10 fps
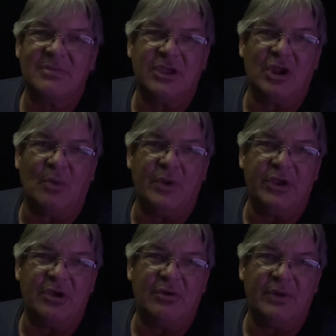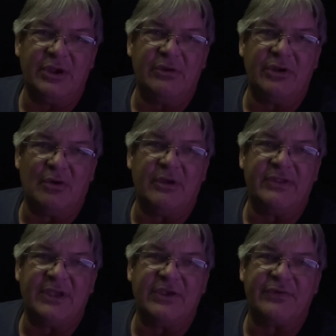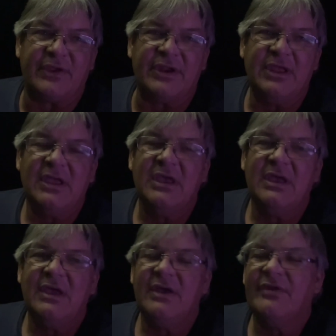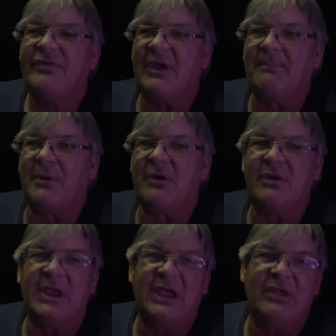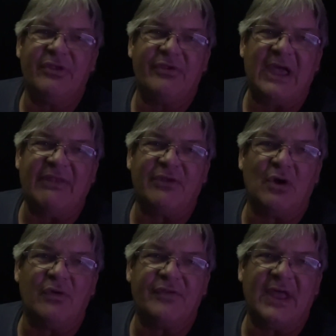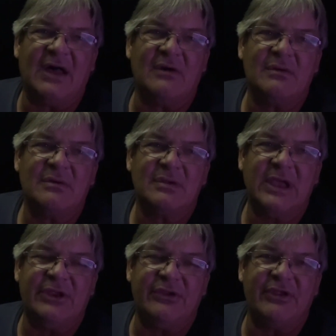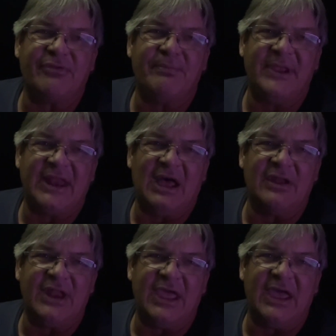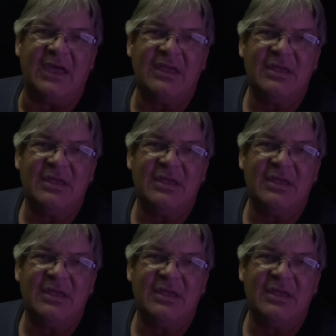When you're in orientation. Supper is at the hotel, and you just be down there.